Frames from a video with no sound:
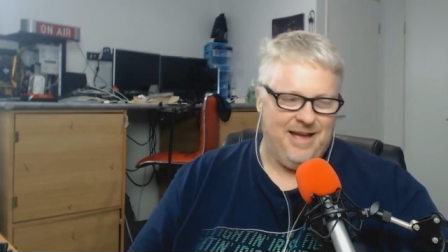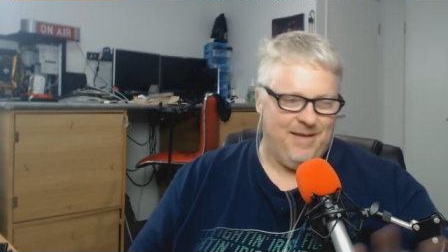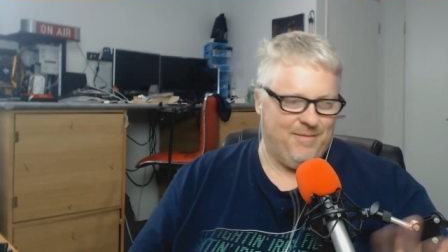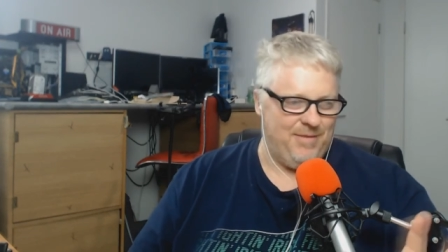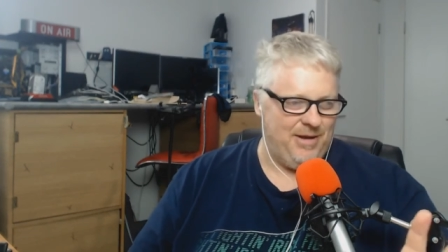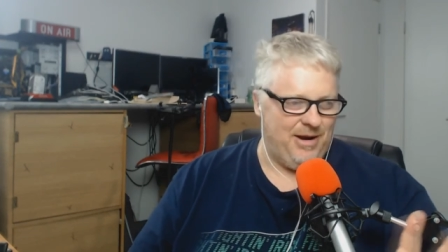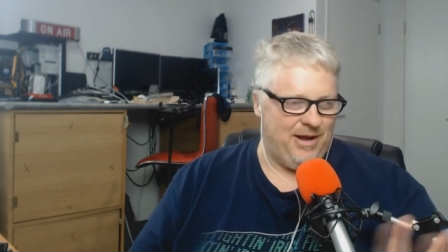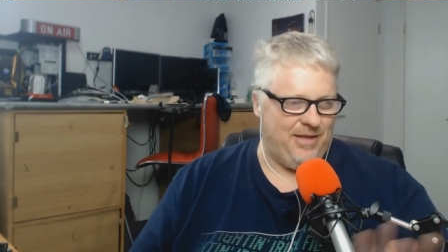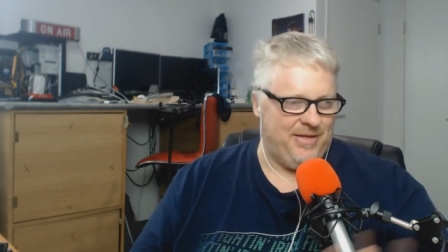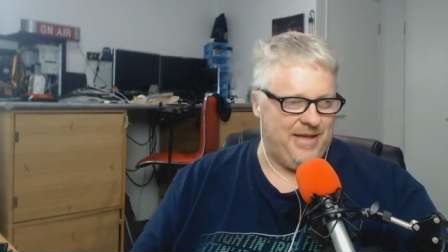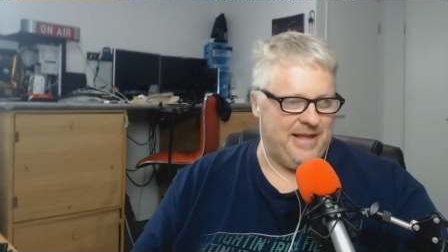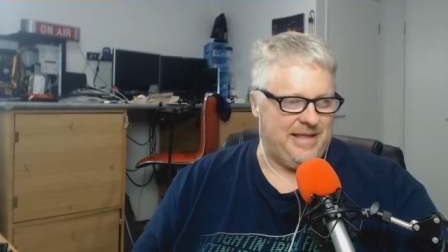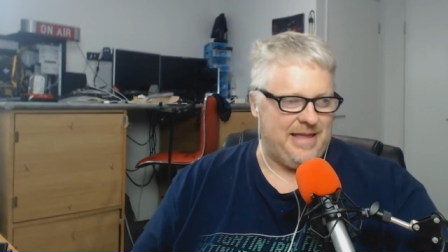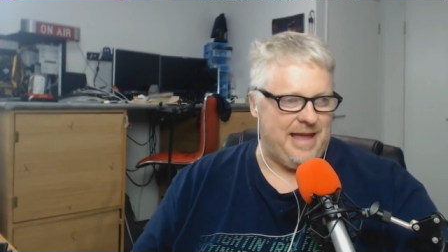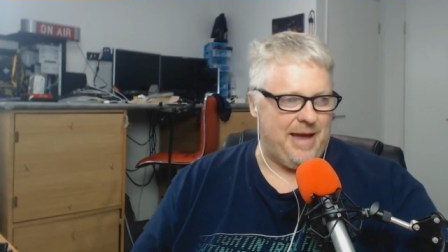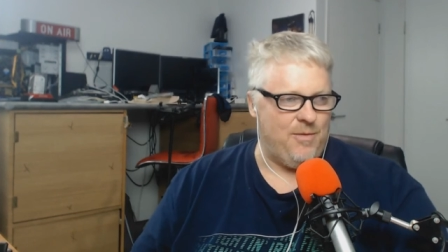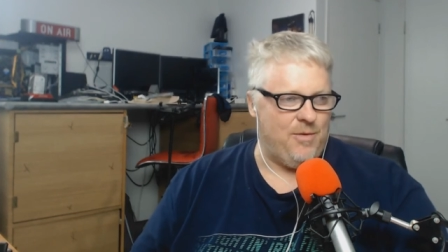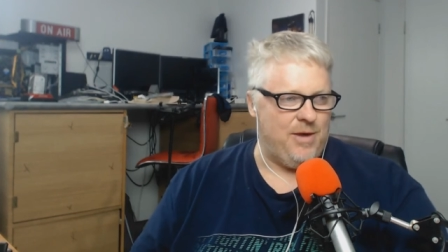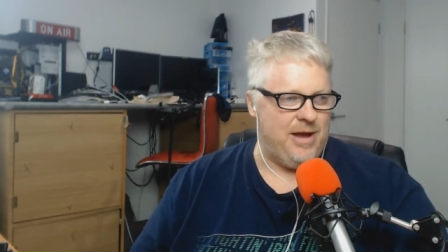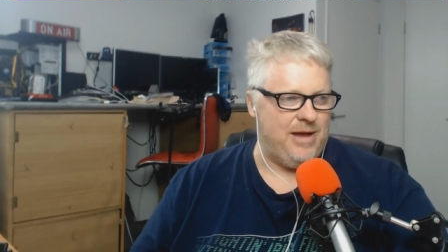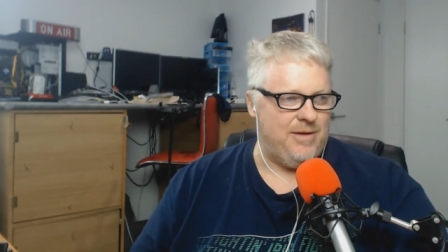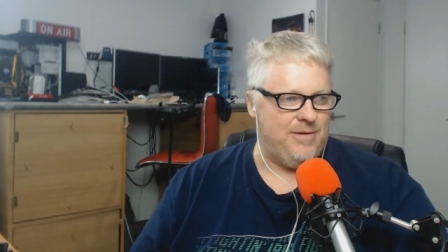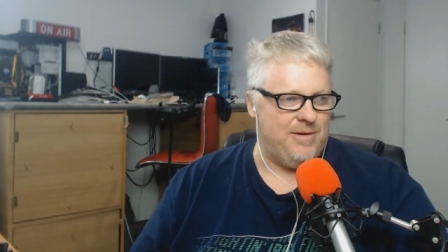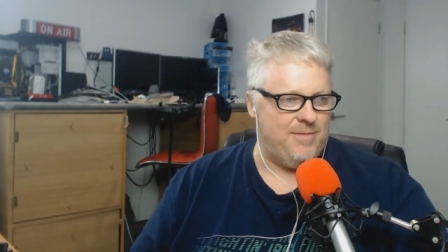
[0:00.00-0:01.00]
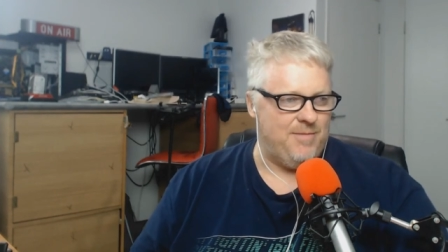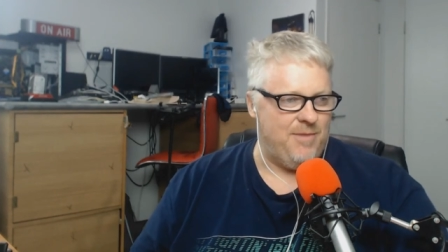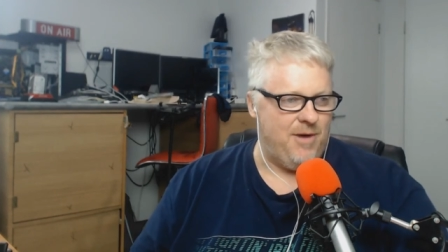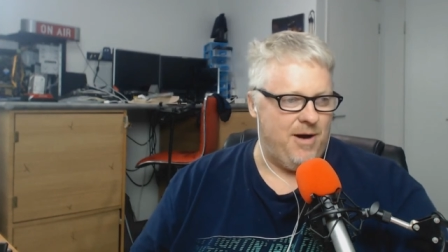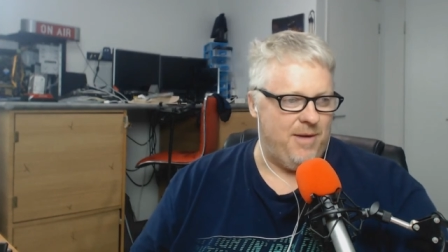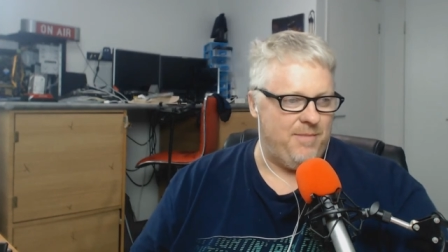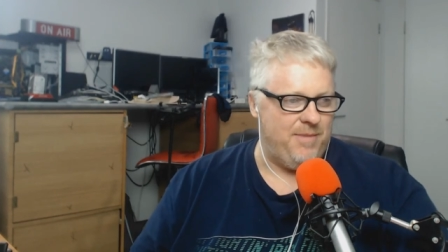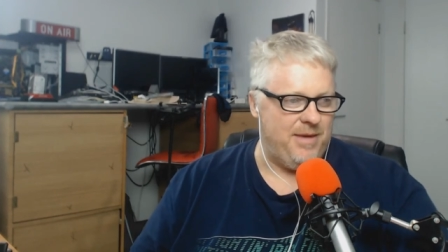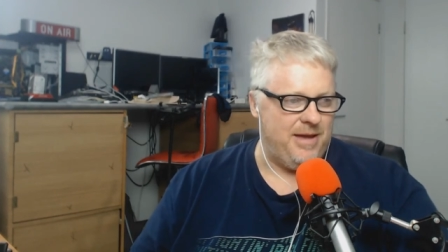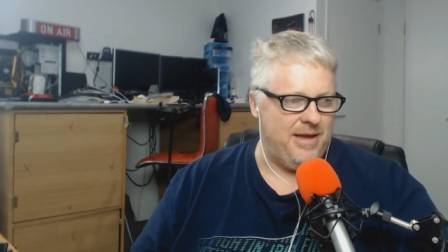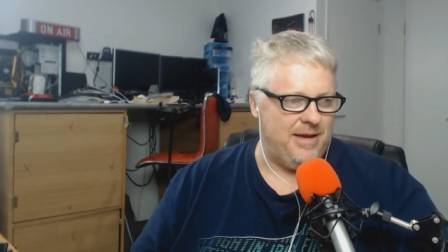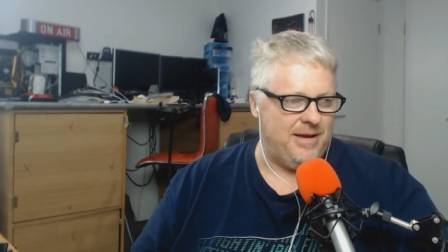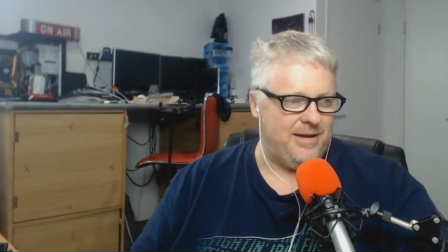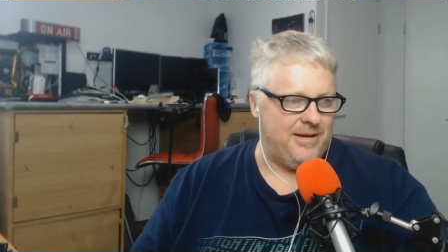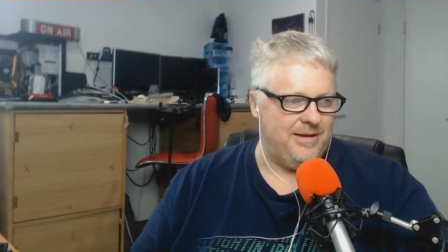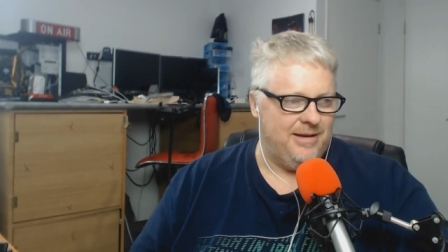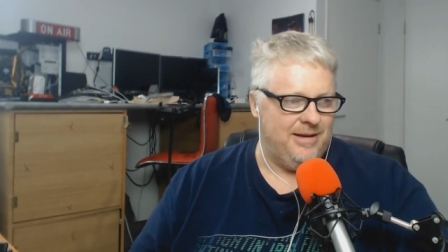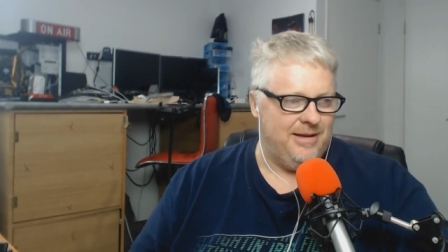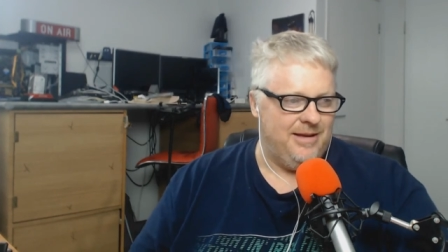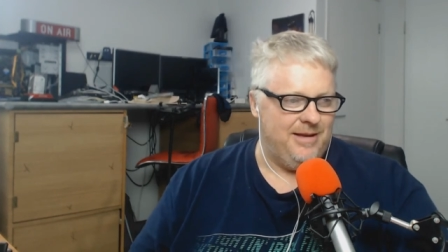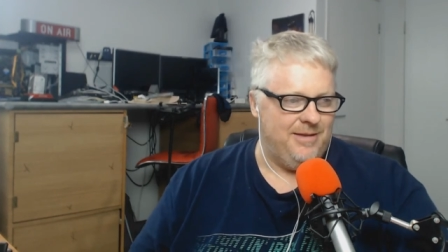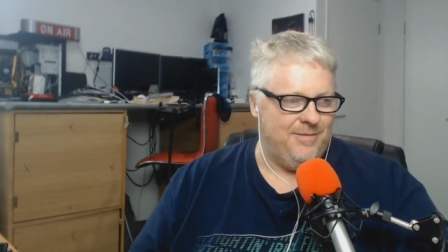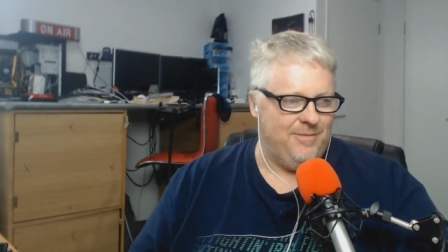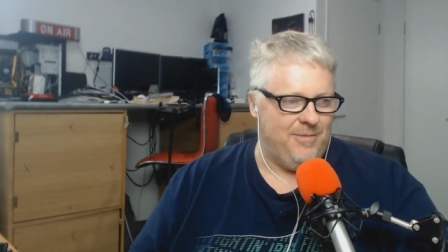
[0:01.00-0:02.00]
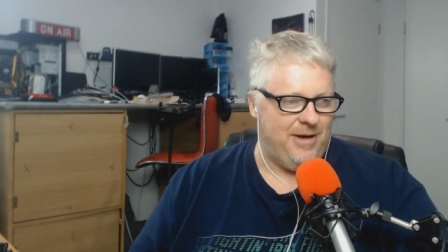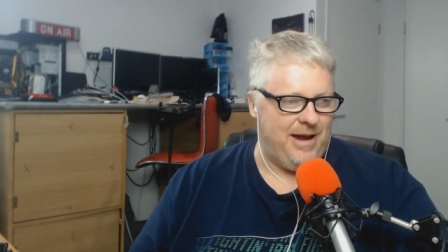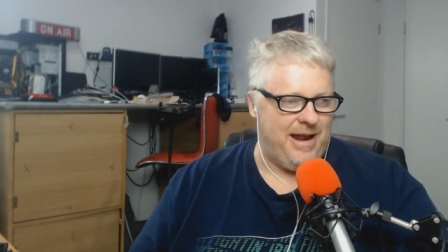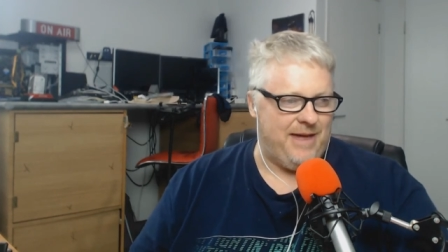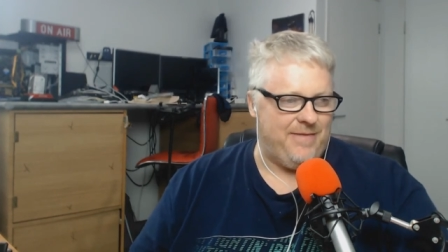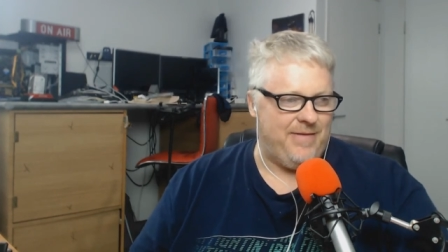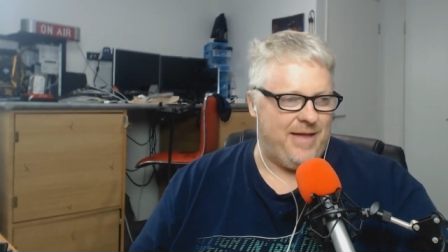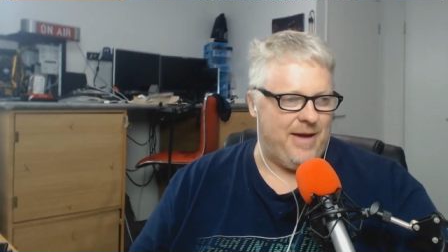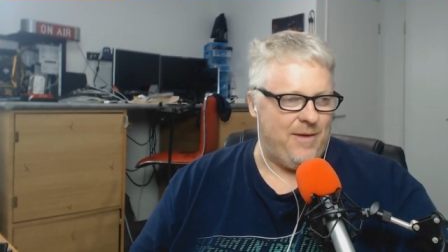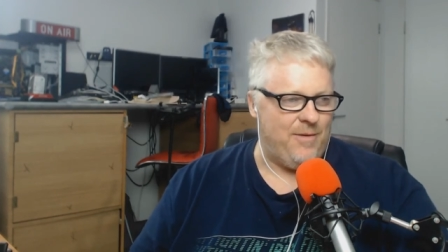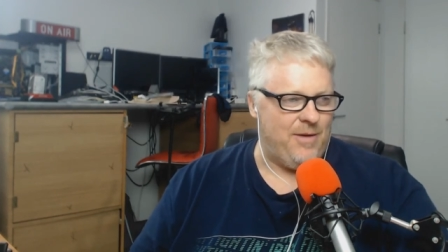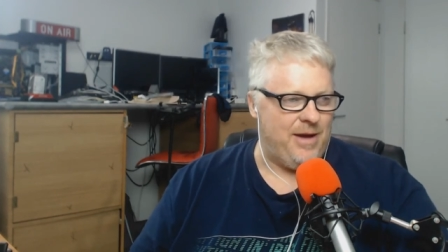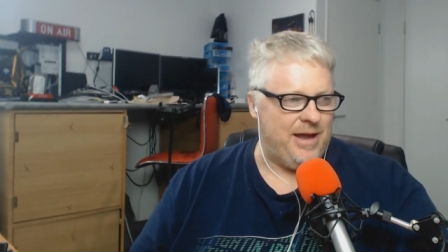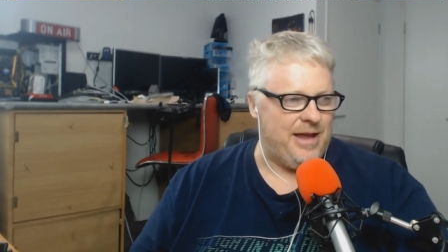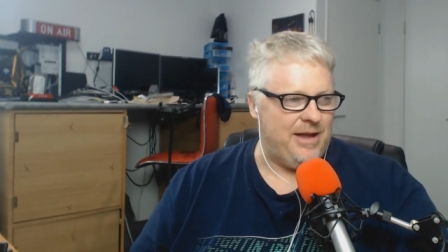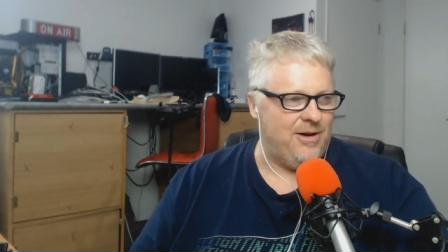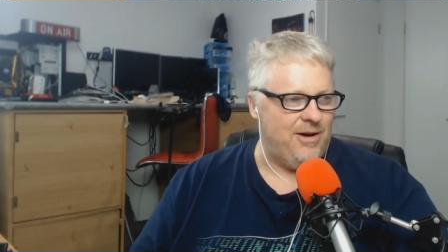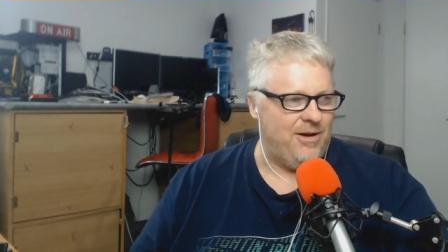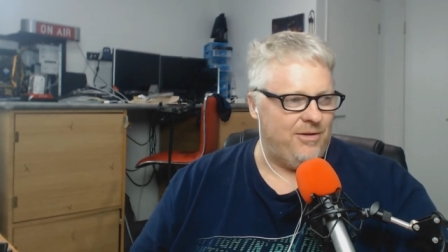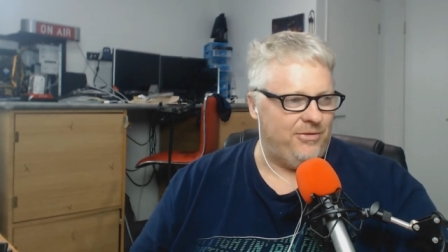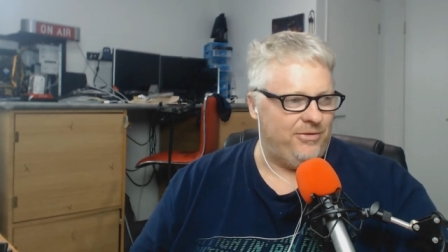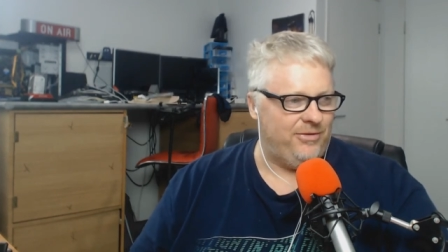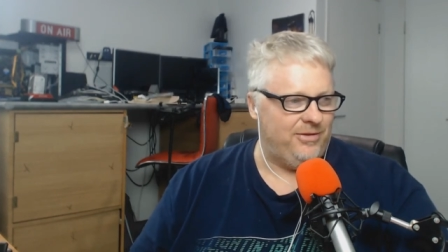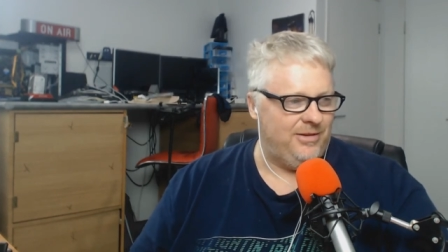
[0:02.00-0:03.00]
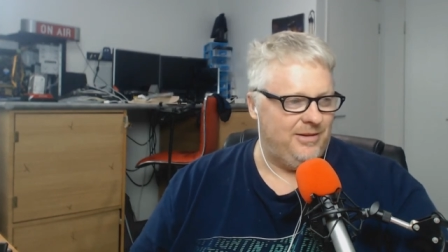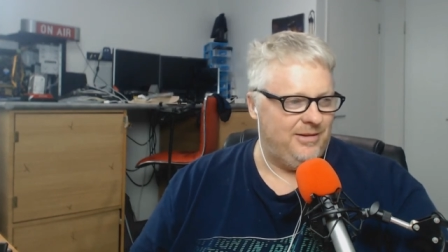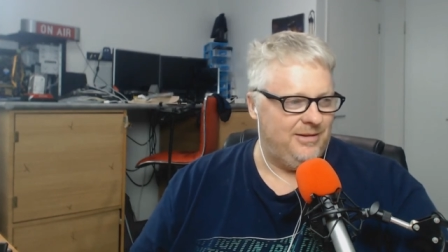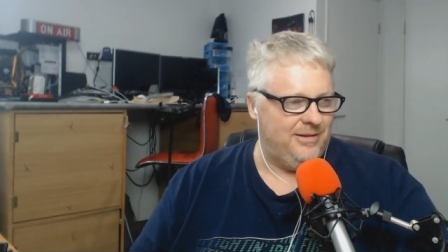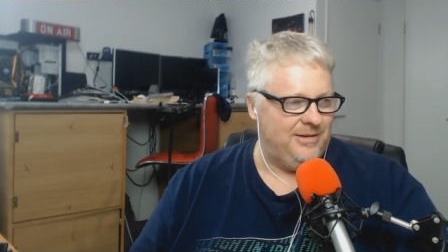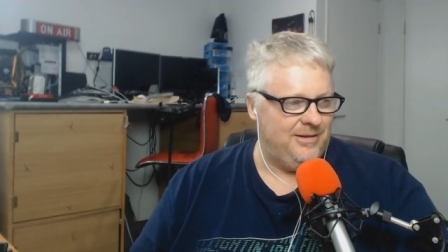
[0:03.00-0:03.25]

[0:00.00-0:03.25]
But I think yeah. that week it might be a might have that week off,